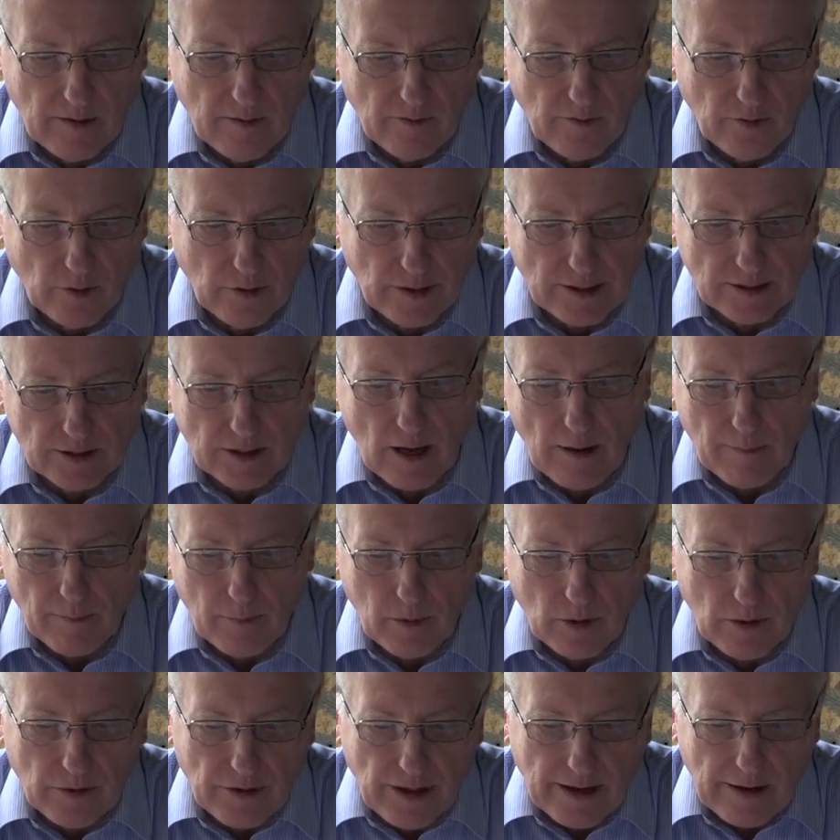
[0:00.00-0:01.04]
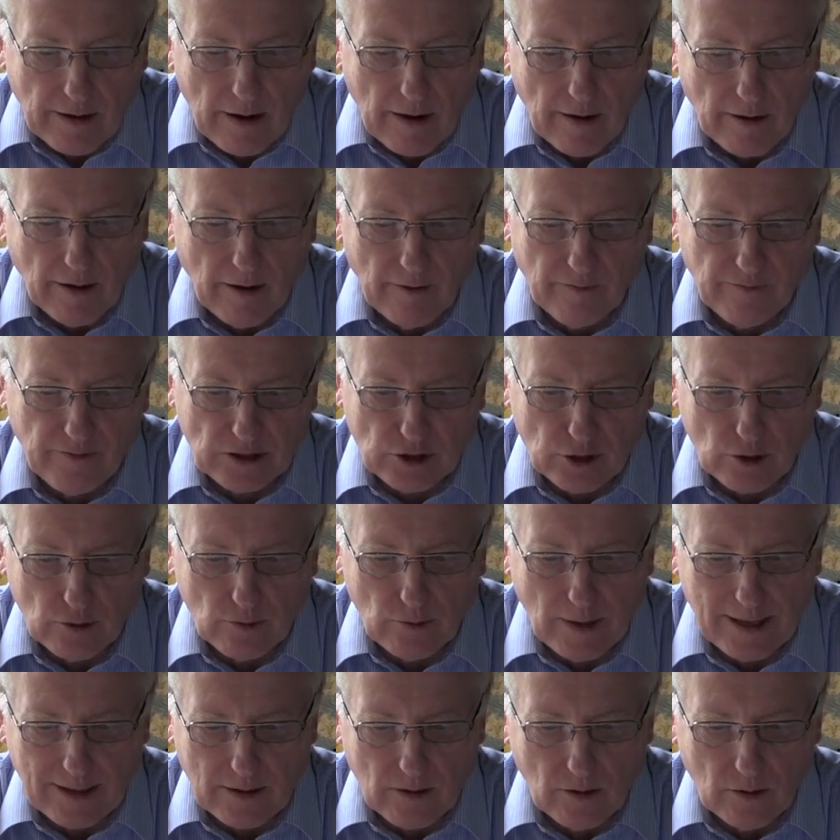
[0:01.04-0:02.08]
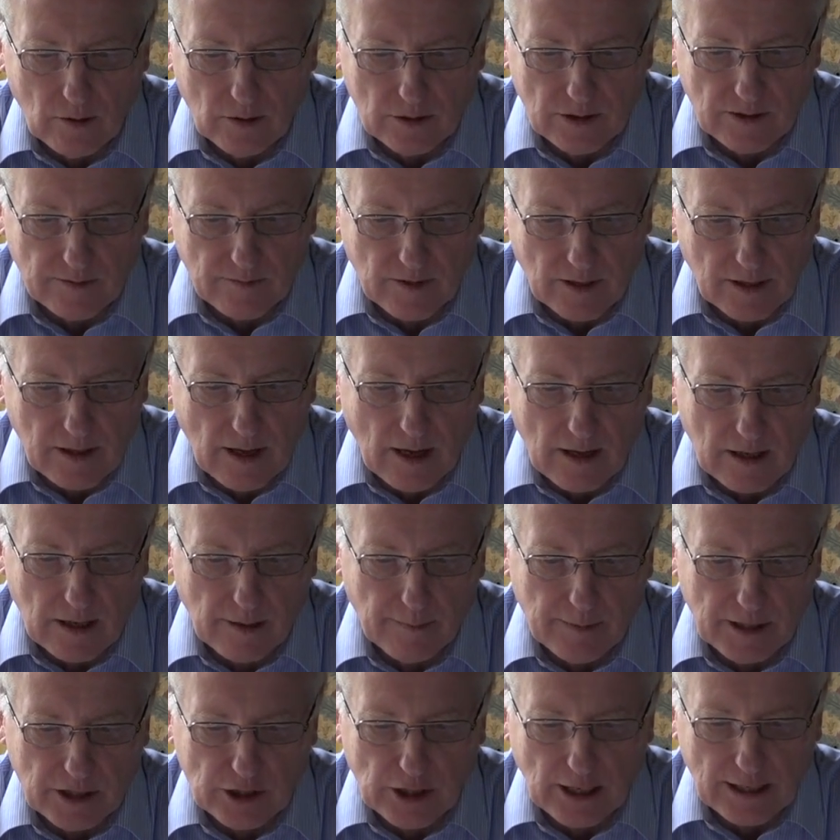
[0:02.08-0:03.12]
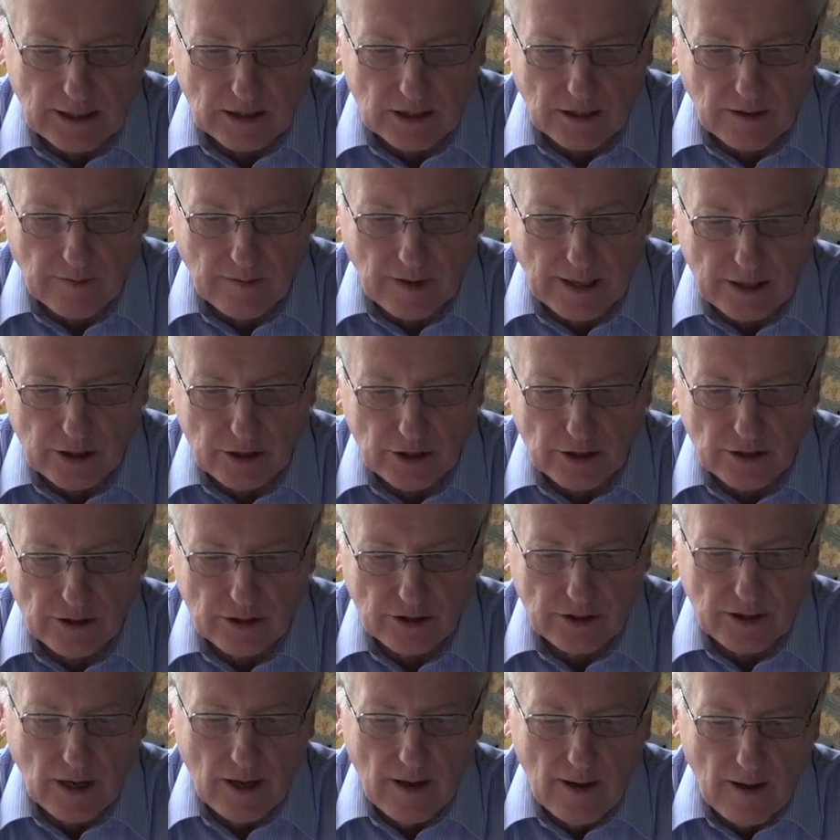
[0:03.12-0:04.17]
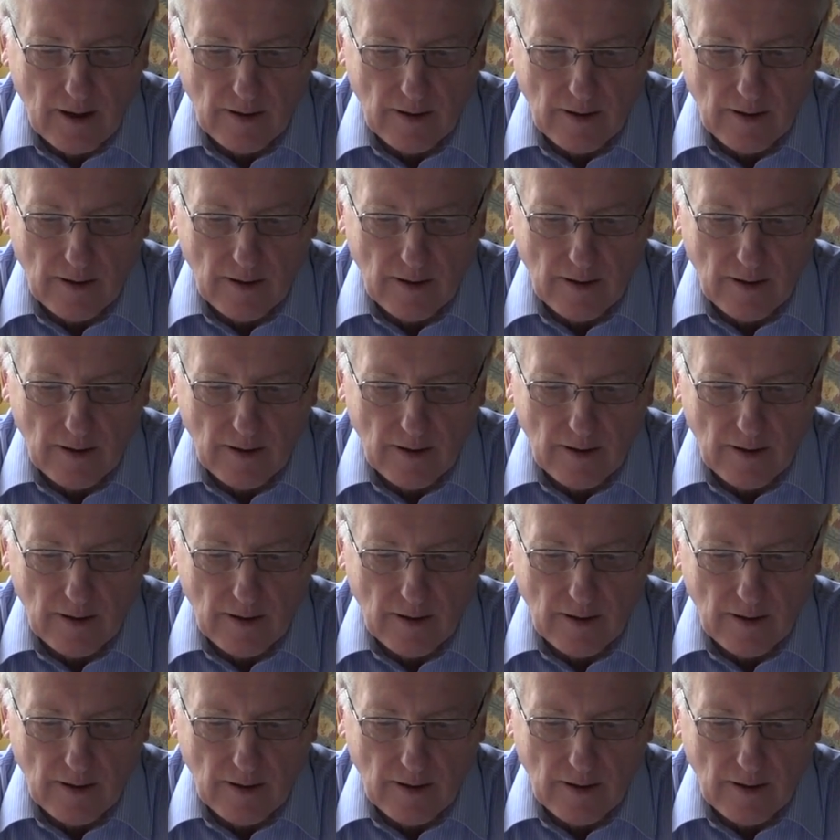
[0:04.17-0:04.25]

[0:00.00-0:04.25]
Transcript: For example, there are official records of the Carchemish excavations,